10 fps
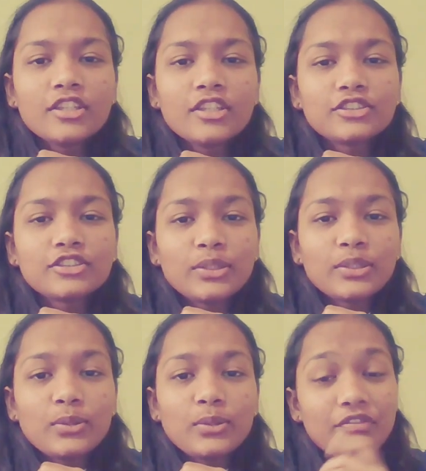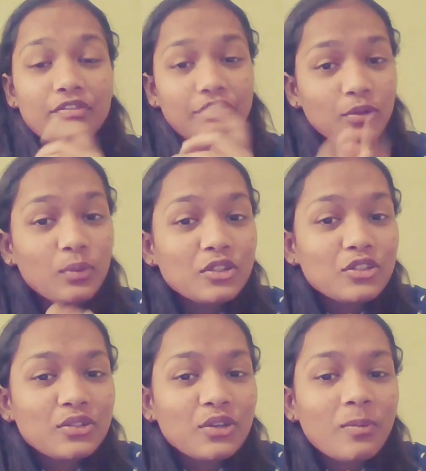So if you want to
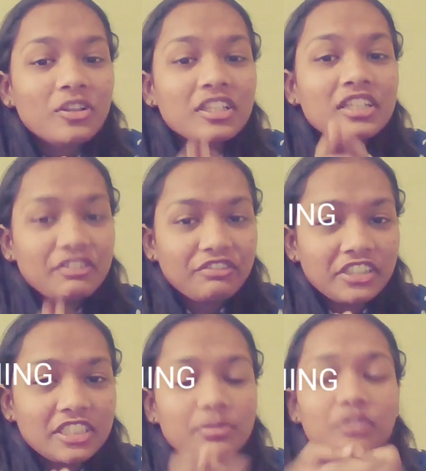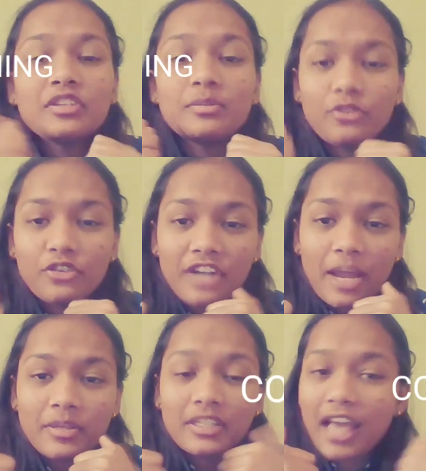know about the difference between
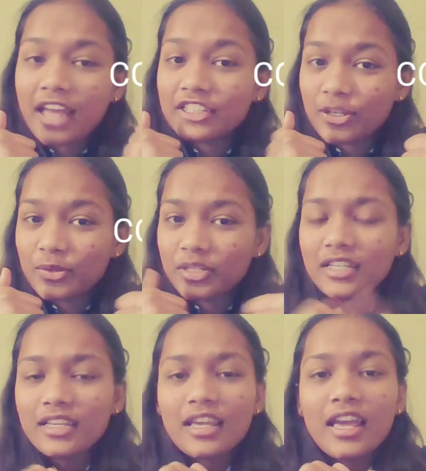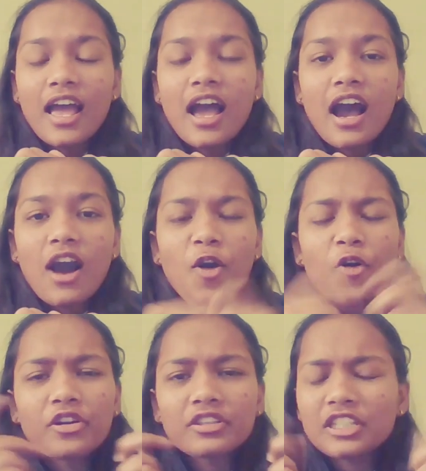programming and coding
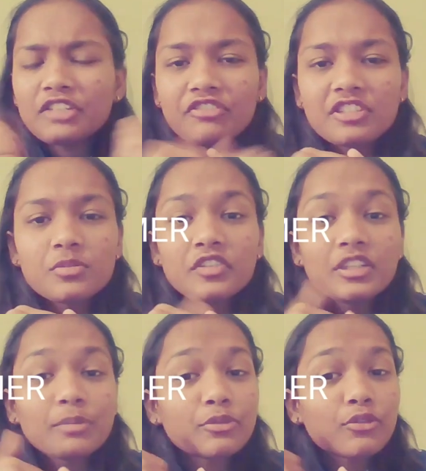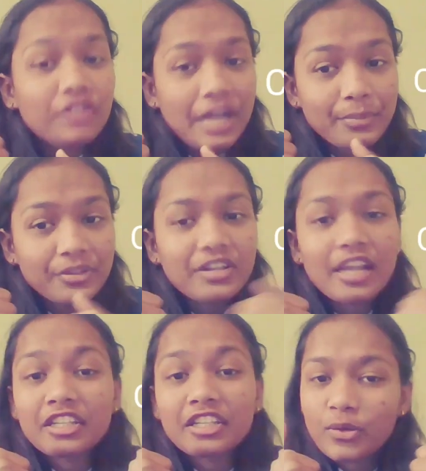or the difference between a programmer
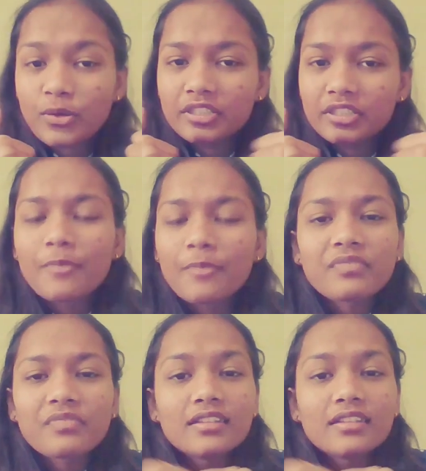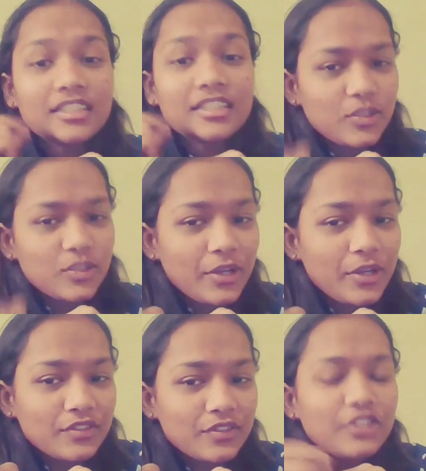and a coder, then this video
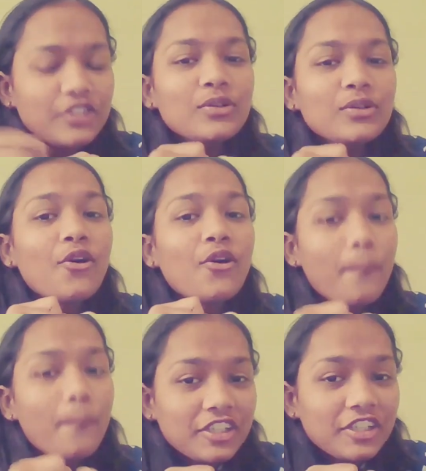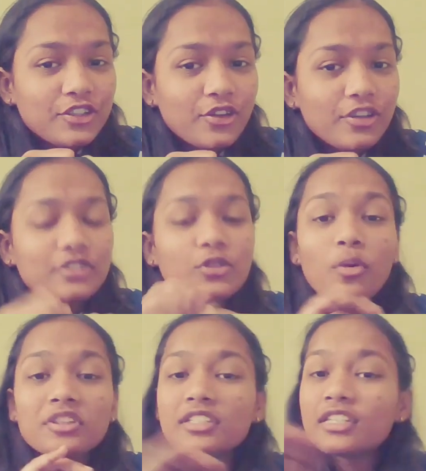is for you. Make sure you watch
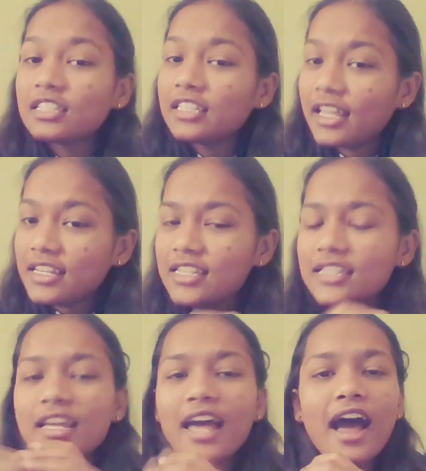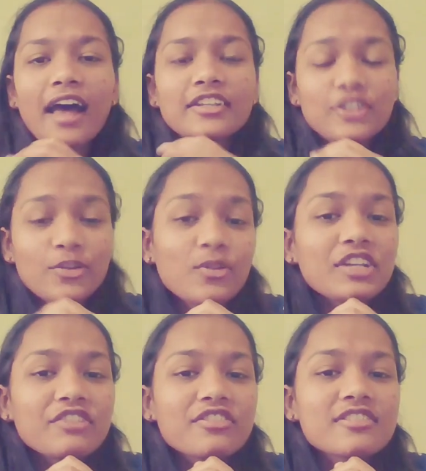it till the end and know the
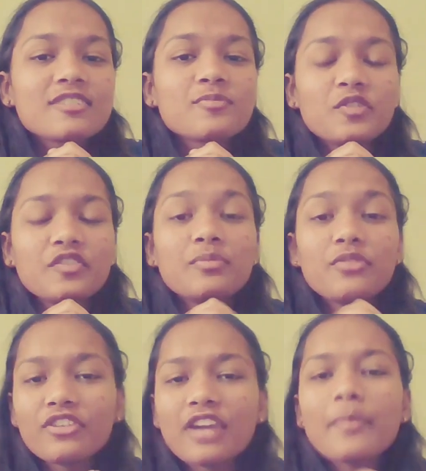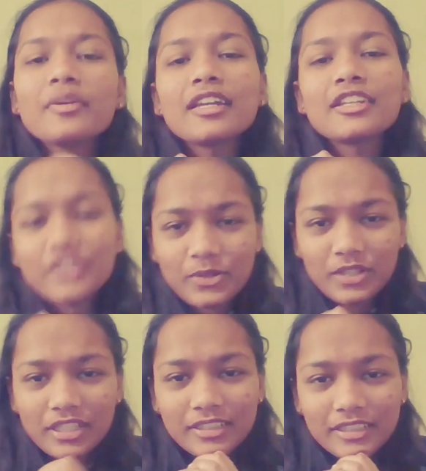differences between programming and coding.